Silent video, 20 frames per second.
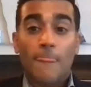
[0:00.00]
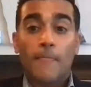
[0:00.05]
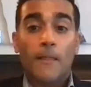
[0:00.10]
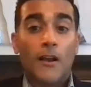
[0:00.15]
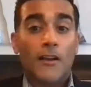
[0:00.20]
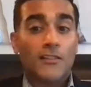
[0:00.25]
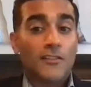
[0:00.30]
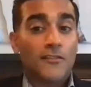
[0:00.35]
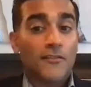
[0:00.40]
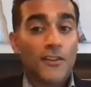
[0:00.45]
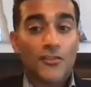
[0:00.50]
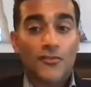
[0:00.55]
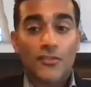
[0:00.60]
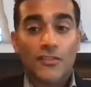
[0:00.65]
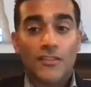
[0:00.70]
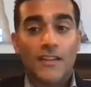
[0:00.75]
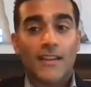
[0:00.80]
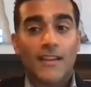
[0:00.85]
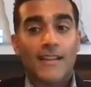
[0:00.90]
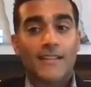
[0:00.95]
loss of
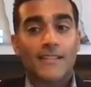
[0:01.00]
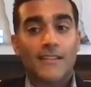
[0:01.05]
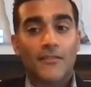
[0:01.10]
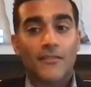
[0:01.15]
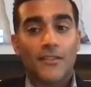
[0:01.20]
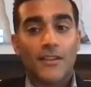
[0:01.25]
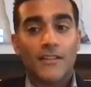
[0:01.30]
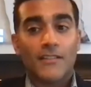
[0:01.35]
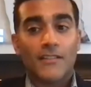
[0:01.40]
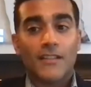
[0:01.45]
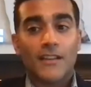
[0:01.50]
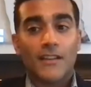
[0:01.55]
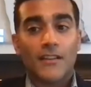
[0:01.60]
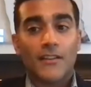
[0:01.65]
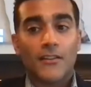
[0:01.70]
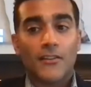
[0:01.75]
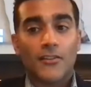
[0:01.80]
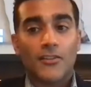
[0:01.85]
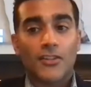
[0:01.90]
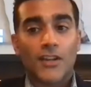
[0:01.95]
interest in activities that
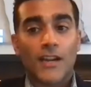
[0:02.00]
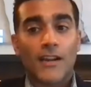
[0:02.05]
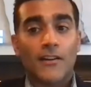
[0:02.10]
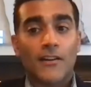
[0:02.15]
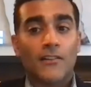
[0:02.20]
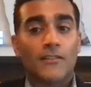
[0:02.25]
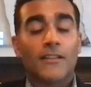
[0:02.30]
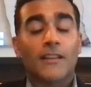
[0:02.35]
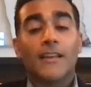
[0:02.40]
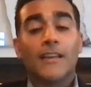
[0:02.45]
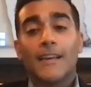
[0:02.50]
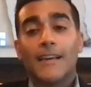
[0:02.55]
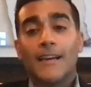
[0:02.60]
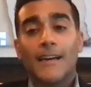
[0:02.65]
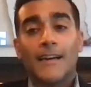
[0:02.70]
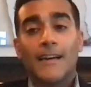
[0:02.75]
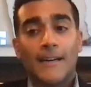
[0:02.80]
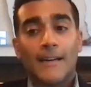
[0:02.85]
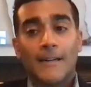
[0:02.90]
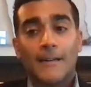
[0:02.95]
your child,
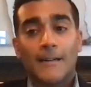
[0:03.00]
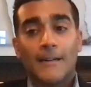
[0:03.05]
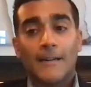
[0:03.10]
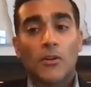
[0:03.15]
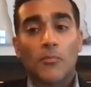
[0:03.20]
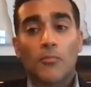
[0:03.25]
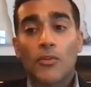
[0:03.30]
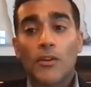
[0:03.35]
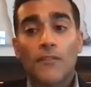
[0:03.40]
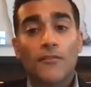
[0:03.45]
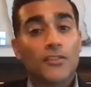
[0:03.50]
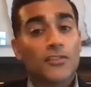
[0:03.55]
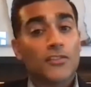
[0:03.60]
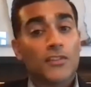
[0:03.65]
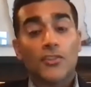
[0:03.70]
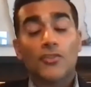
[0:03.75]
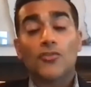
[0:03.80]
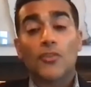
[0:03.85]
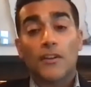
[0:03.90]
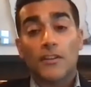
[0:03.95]
um, you know, previously
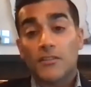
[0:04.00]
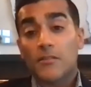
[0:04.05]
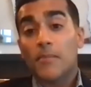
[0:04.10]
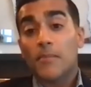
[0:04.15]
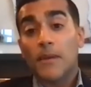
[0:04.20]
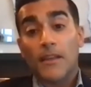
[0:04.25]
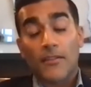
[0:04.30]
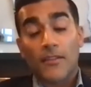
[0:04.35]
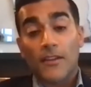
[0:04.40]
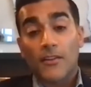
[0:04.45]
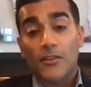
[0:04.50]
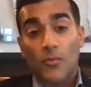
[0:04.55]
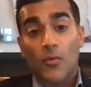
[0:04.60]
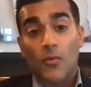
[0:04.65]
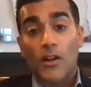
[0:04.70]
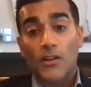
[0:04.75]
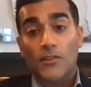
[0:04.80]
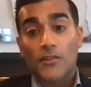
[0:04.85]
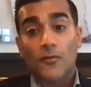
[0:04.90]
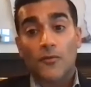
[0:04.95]
enjoyed is a big thing to
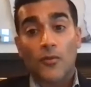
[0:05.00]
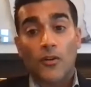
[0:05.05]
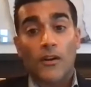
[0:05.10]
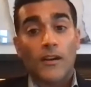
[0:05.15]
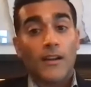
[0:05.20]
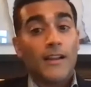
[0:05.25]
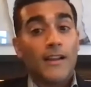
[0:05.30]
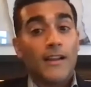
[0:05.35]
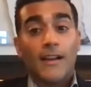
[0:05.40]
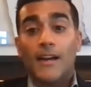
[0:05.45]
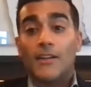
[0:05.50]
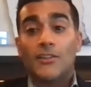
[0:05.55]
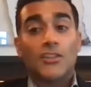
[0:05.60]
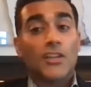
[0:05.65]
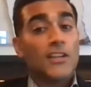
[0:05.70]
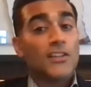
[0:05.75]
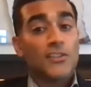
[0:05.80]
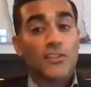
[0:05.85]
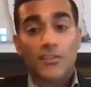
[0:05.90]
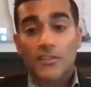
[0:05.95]
watch for. Uh,
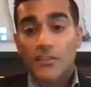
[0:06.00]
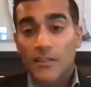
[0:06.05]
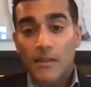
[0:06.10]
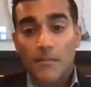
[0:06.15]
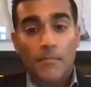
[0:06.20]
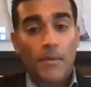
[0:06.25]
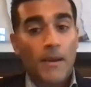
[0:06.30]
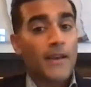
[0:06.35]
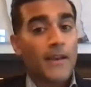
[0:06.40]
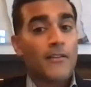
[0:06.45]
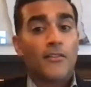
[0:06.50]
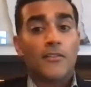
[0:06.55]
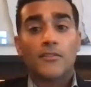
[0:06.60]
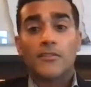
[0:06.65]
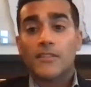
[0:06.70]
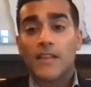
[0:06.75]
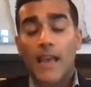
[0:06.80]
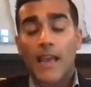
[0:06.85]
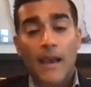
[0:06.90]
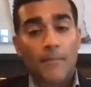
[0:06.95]
change in sleep
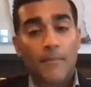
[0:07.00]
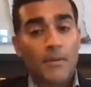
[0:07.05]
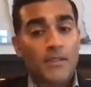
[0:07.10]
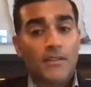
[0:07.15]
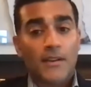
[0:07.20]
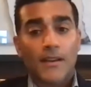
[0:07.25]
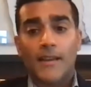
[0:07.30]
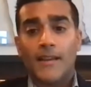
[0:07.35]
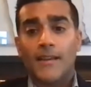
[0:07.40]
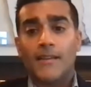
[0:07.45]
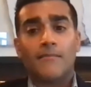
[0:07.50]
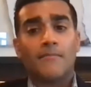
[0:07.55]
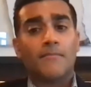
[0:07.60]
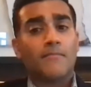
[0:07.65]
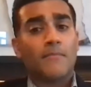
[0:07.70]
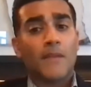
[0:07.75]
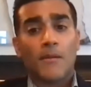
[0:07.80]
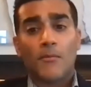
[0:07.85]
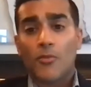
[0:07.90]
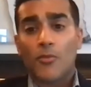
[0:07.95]
patterns, appetite,
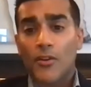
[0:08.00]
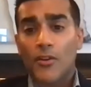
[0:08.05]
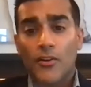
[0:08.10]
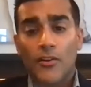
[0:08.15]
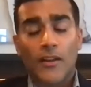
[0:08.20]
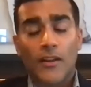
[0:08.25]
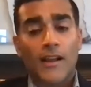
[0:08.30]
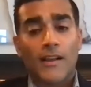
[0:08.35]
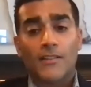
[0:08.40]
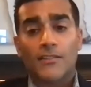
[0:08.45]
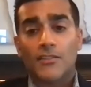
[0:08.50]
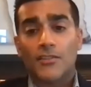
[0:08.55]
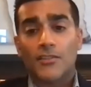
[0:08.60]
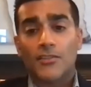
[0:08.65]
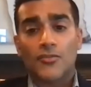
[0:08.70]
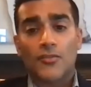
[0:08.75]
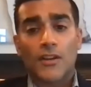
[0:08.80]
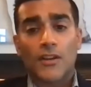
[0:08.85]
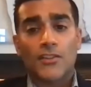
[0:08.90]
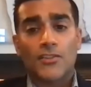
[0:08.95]
memory or
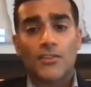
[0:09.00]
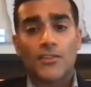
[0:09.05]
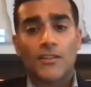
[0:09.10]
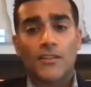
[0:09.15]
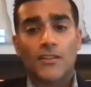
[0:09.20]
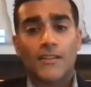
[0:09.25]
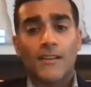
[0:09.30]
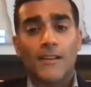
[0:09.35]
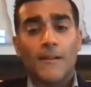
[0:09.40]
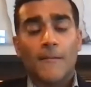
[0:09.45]
concentration.